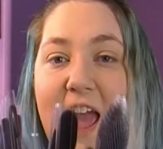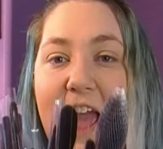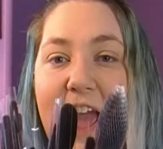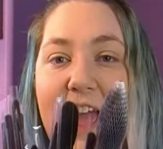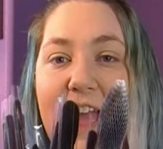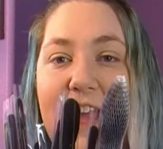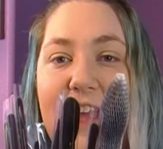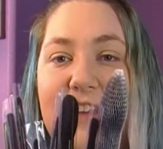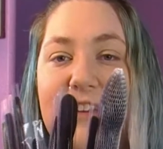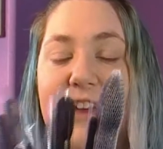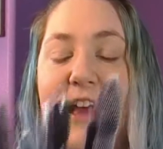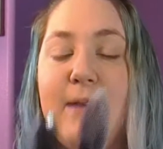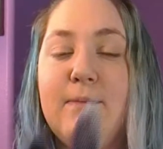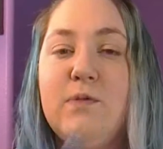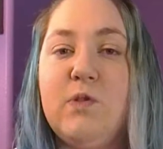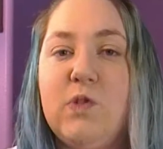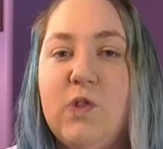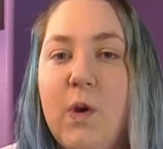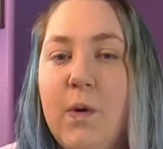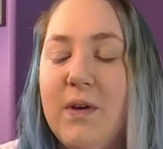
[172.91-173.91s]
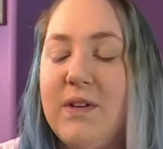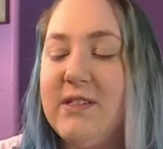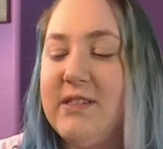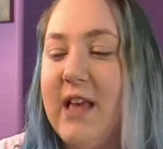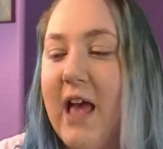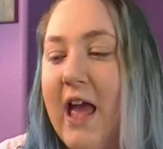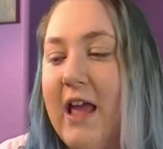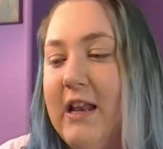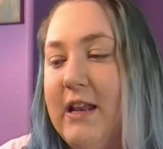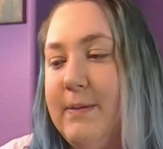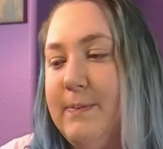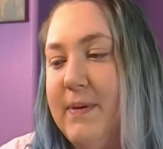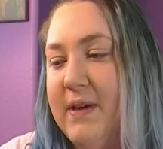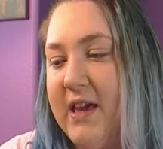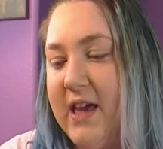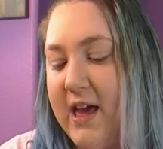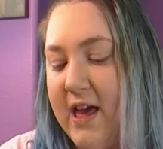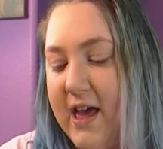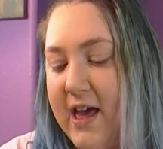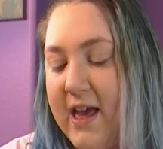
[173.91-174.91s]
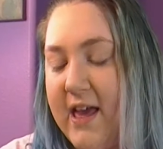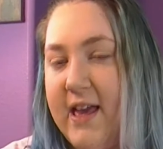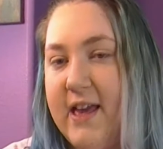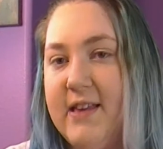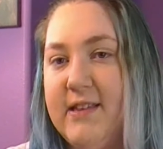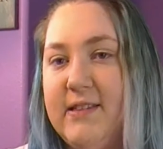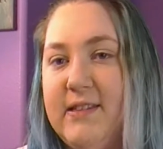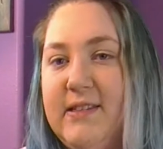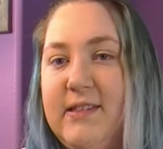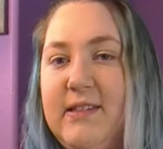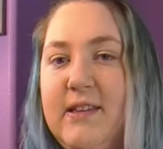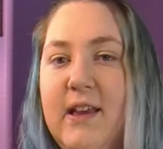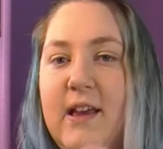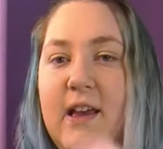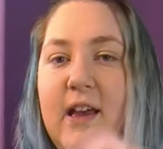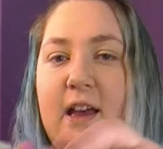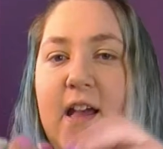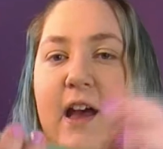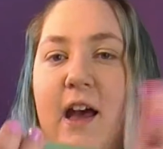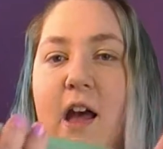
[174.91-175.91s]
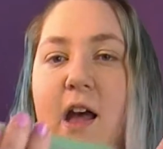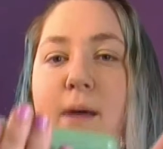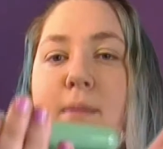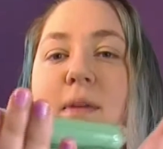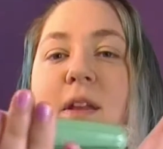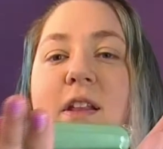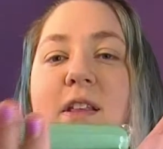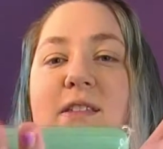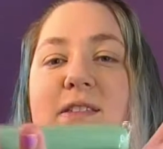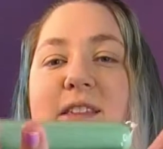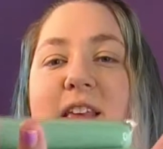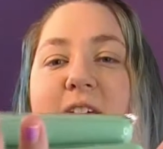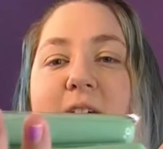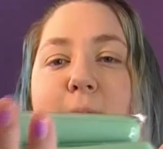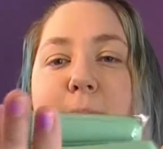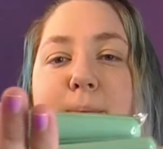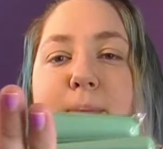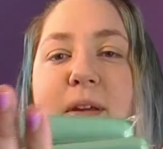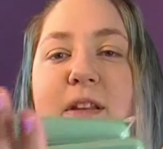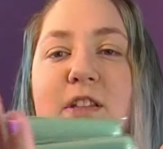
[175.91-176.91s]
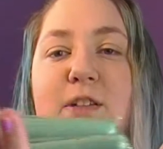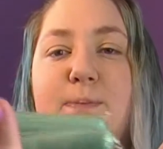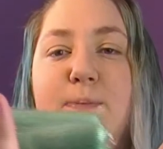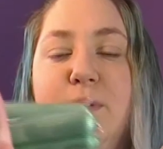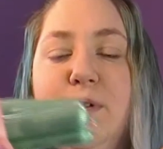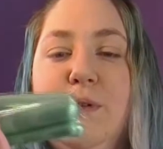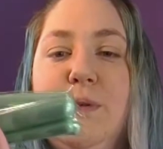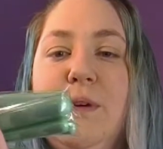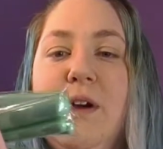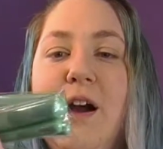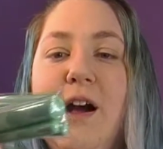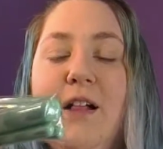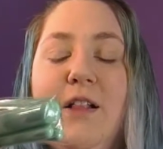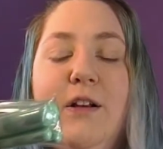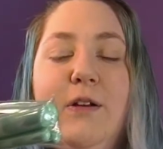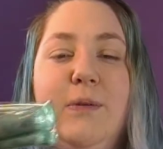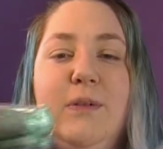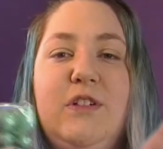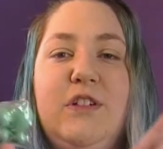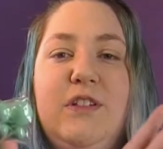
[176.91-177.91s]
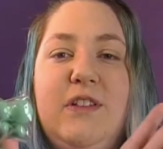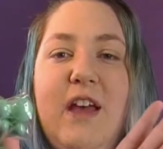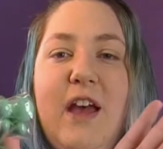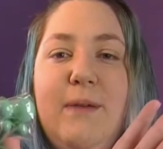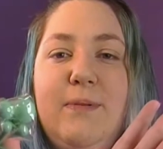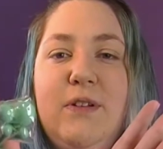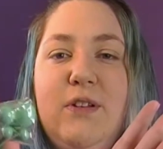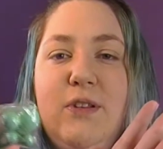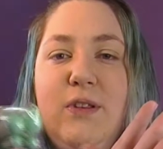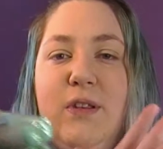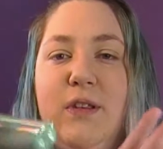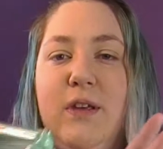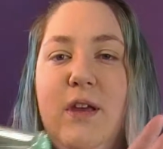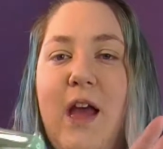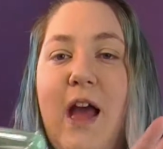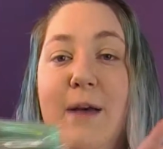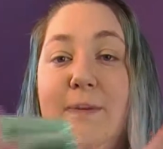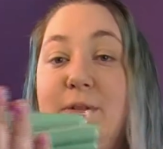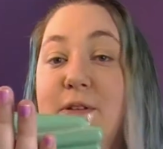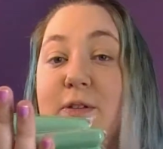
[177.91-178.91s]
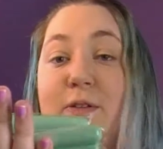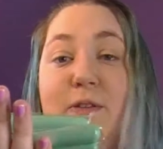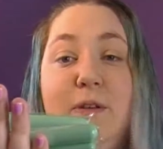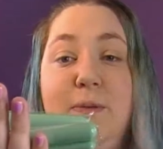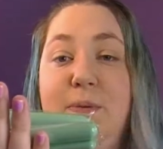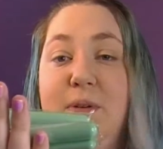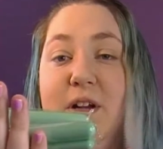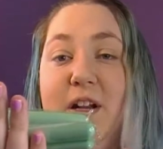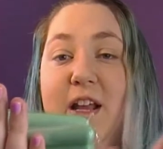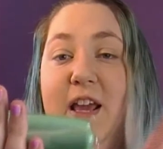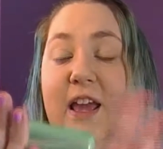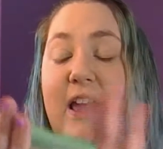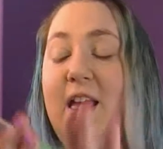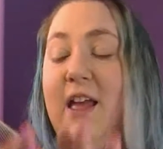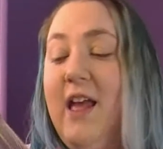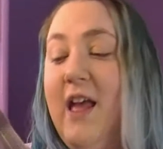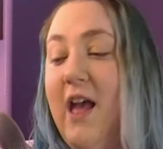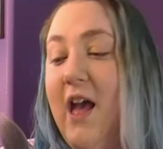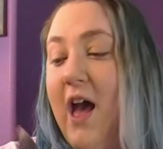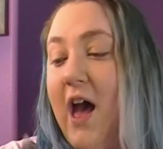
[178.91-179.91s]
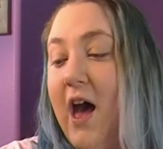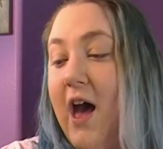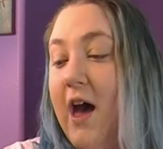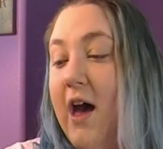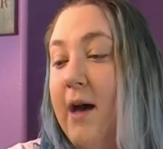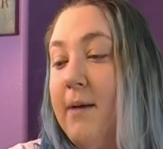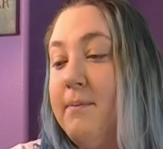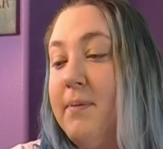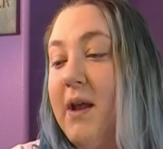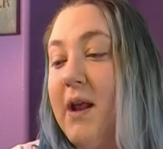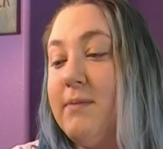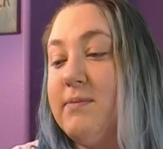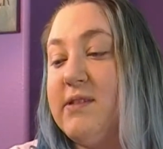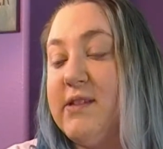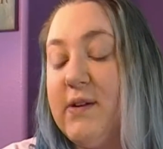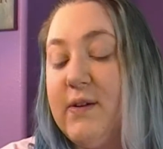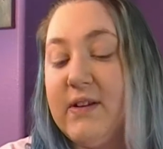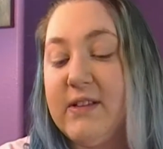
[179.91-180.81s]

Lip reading: and I'm so excited because and it's like a mint blue color, which is absolutely pretty. But I'm so